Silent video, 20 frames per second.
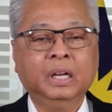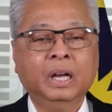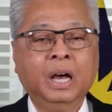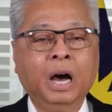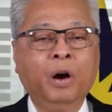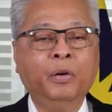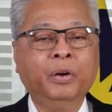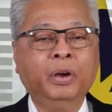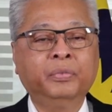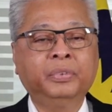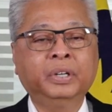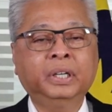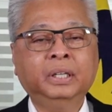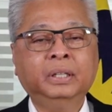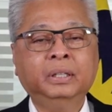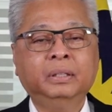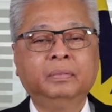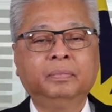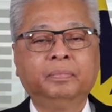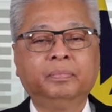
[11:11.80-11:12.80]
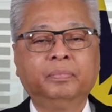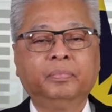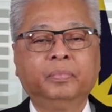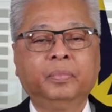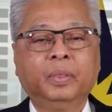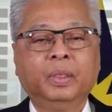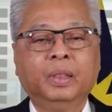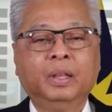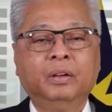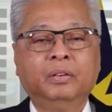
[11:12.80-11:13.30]
However,
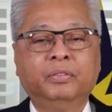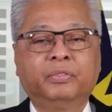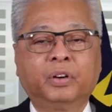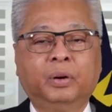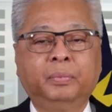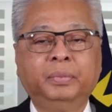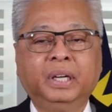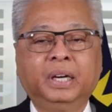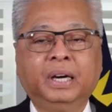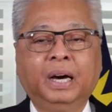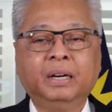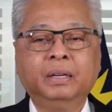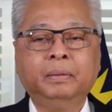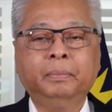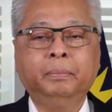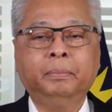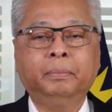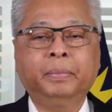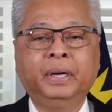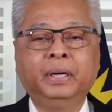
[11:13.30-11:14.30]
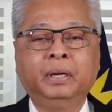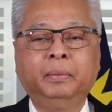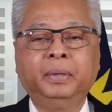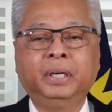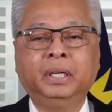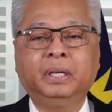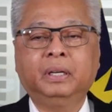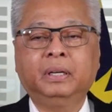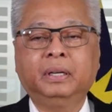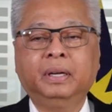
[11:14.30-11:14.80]
from the current
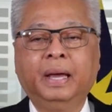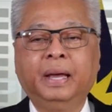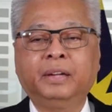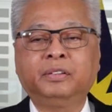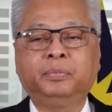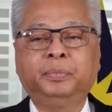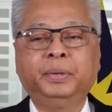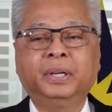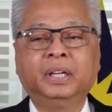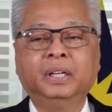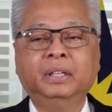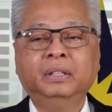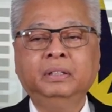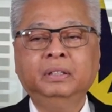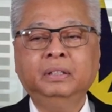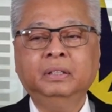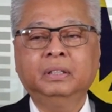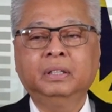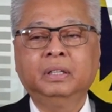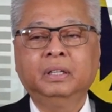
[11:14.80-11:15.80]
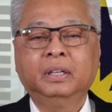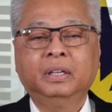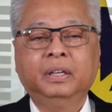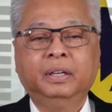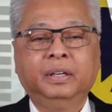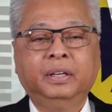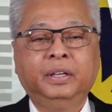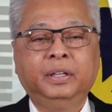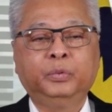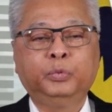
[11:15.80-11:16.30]
pandemic experience,
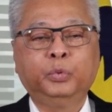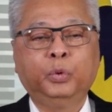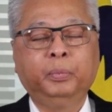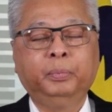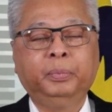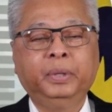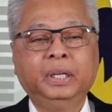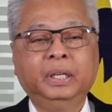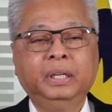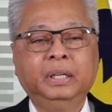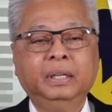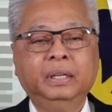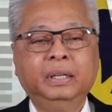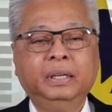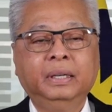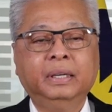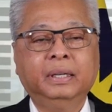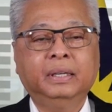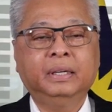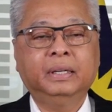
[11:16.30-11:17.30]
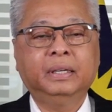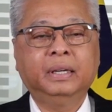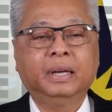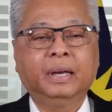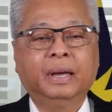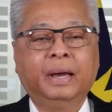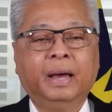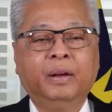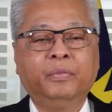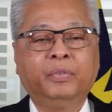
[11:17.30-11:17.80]
it would be
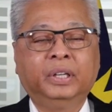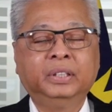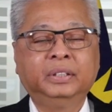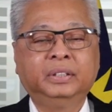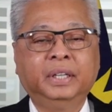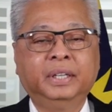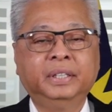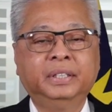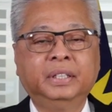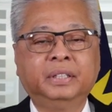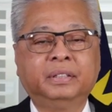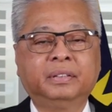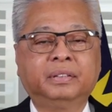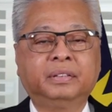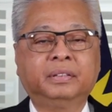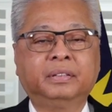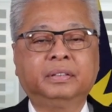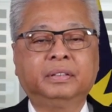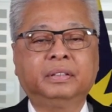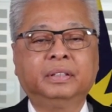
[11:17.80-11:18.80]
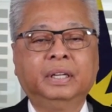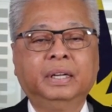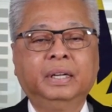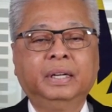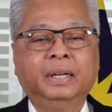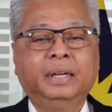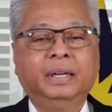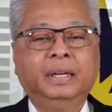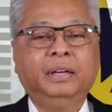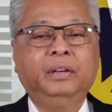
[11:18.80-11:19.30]
advantageous
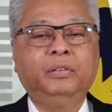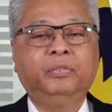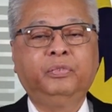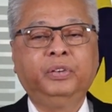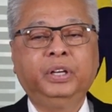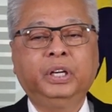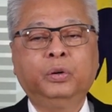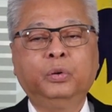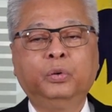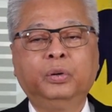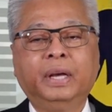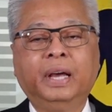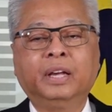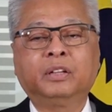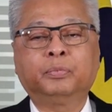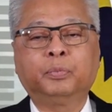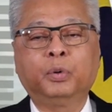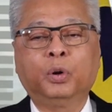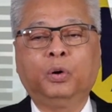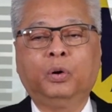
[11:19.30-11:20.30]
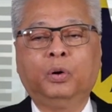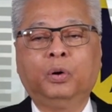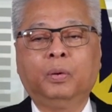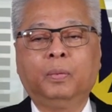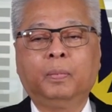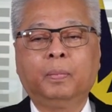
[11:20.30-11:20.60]
if we could explore